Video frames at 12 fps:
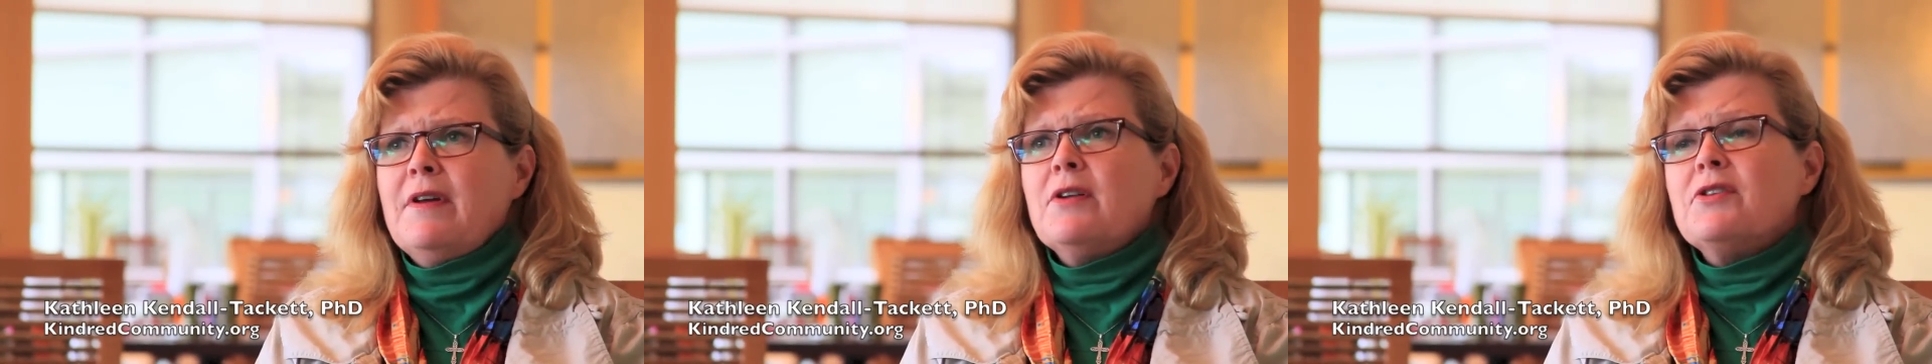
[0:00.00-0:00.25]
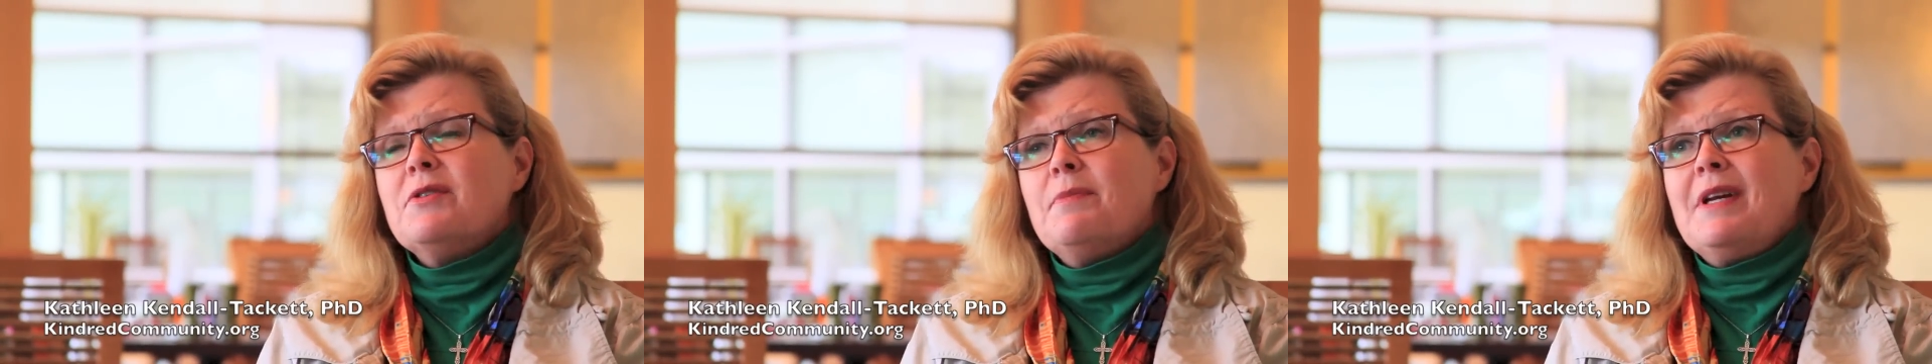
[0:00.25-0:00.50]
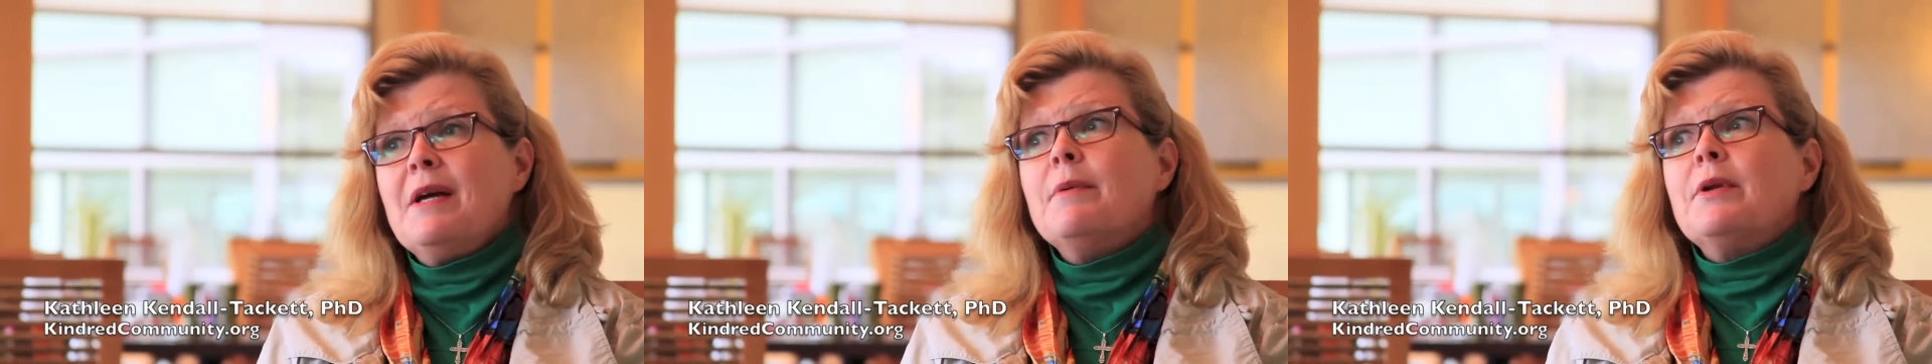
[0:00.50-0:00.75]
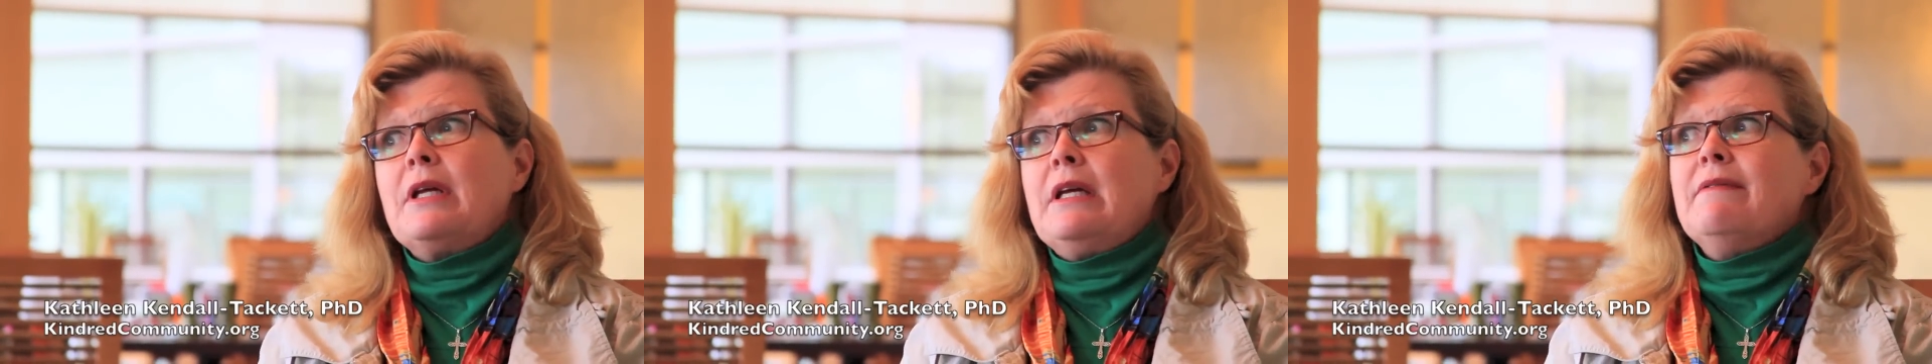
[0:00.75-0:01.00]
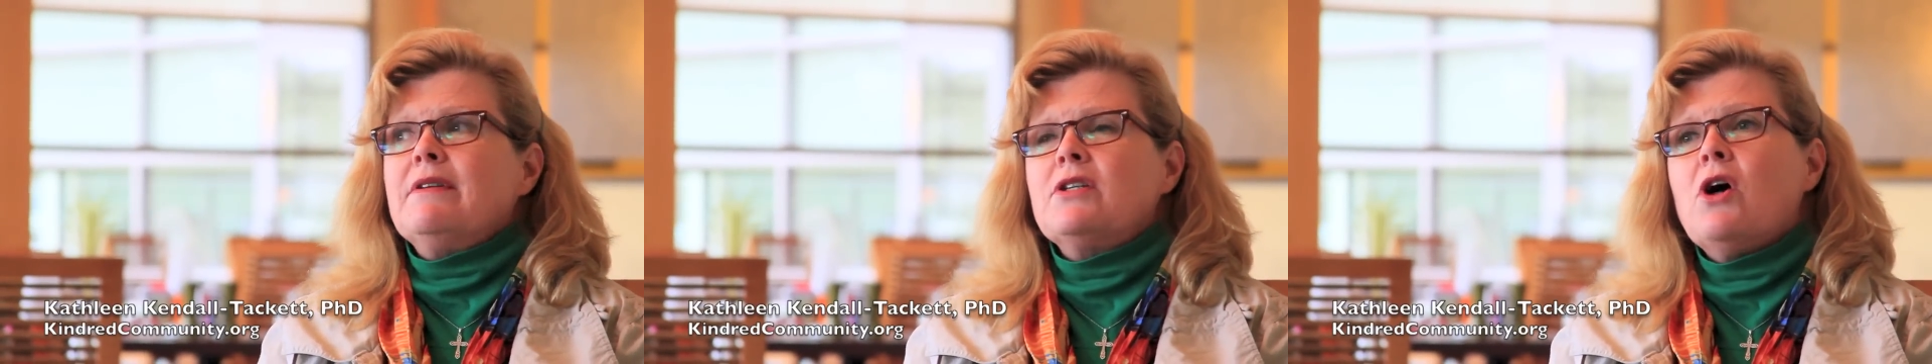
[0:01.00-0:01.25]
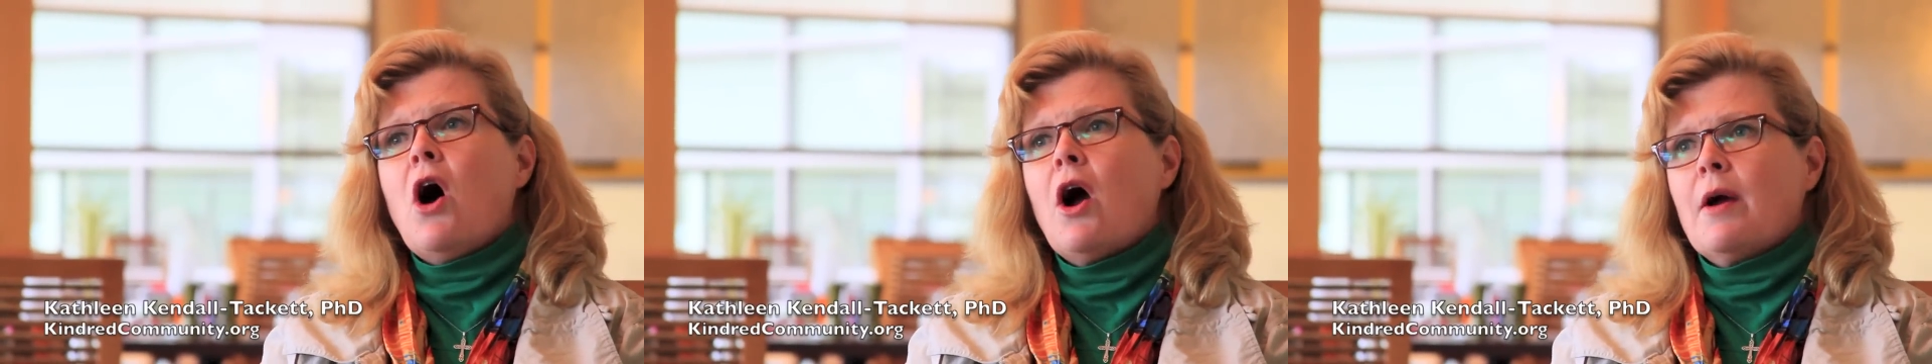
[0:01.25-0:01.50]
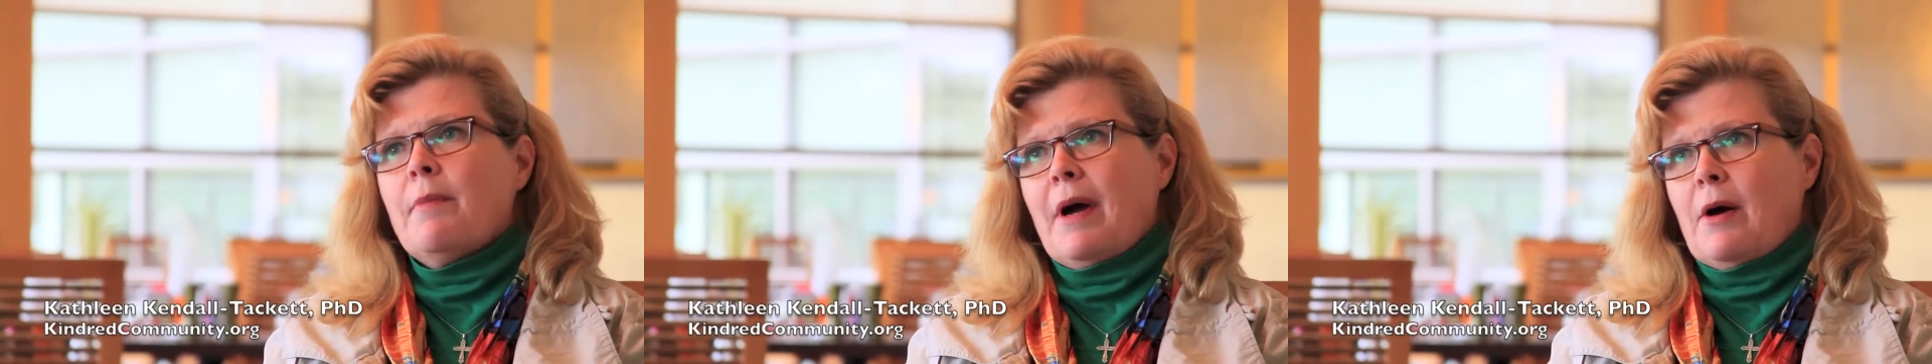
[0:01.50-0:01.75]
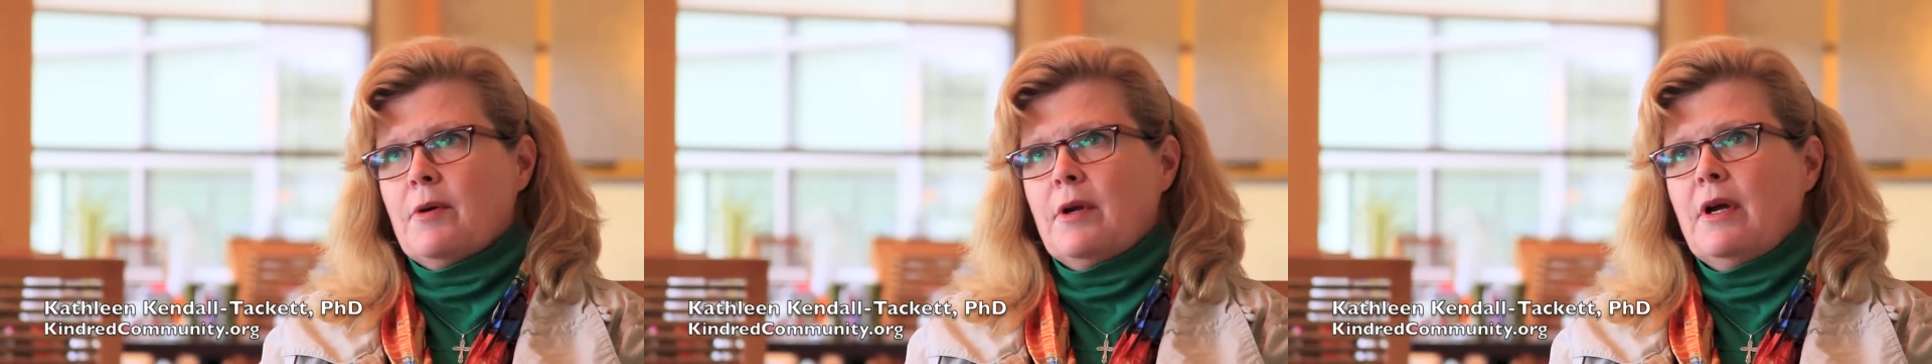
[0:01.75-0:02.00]
field to be able to even talk
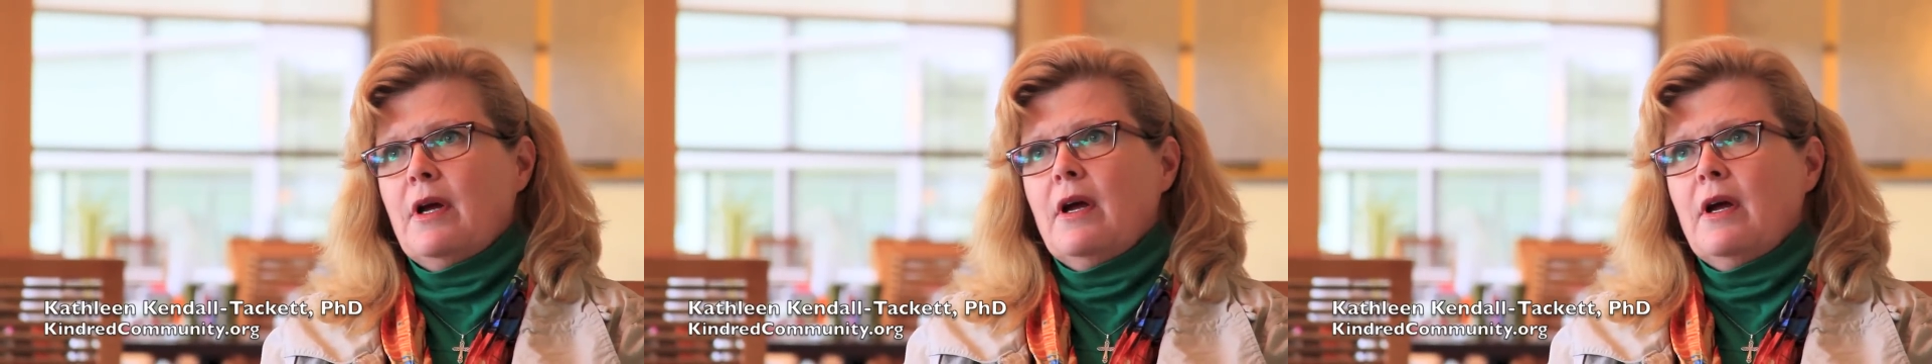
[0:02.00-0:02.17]
about,